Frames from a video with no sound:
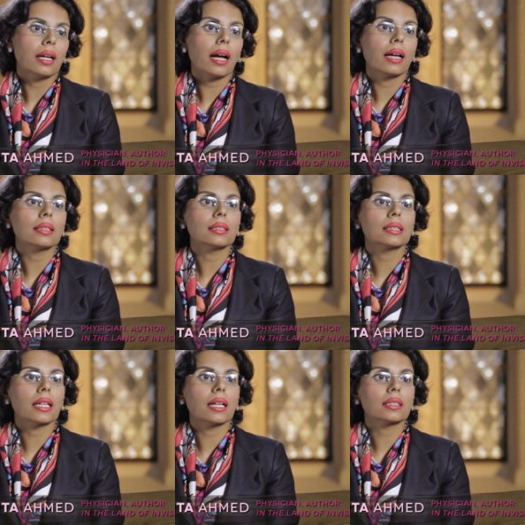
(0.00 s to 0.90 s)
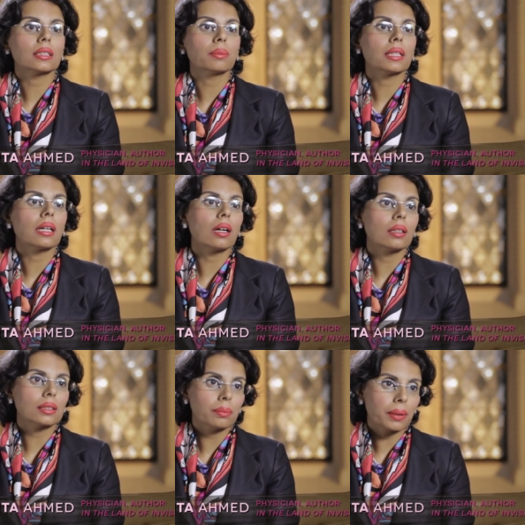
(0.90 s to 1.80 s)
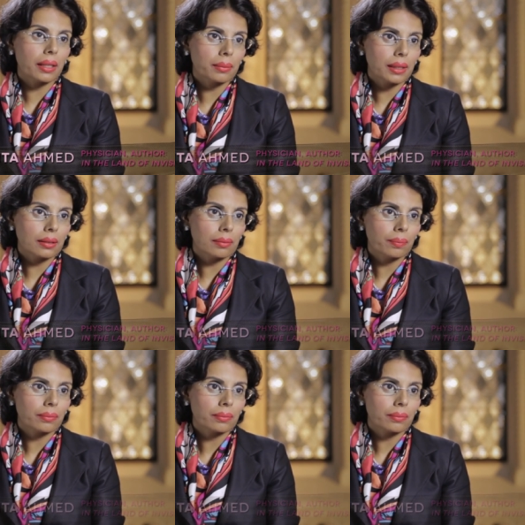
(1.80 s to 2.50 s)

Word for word: and is there to be guarded by men